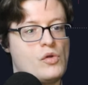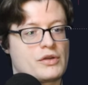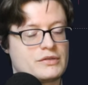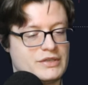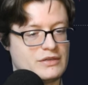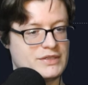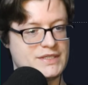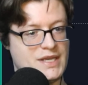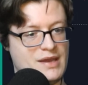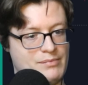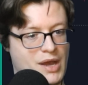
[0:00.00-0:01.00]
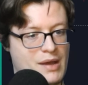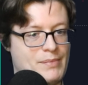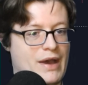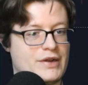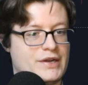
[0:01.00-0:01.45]
clearly see it pop
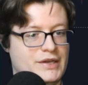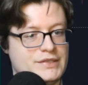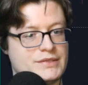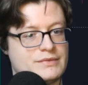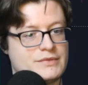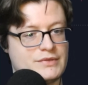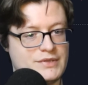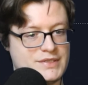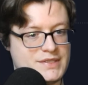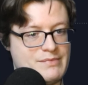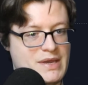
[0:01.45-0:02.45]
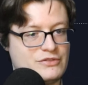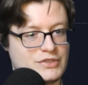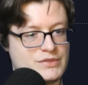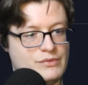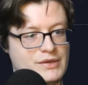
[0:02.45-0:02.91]
out at us. So this is the
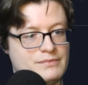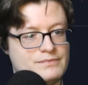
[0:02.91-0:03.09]
matrix one.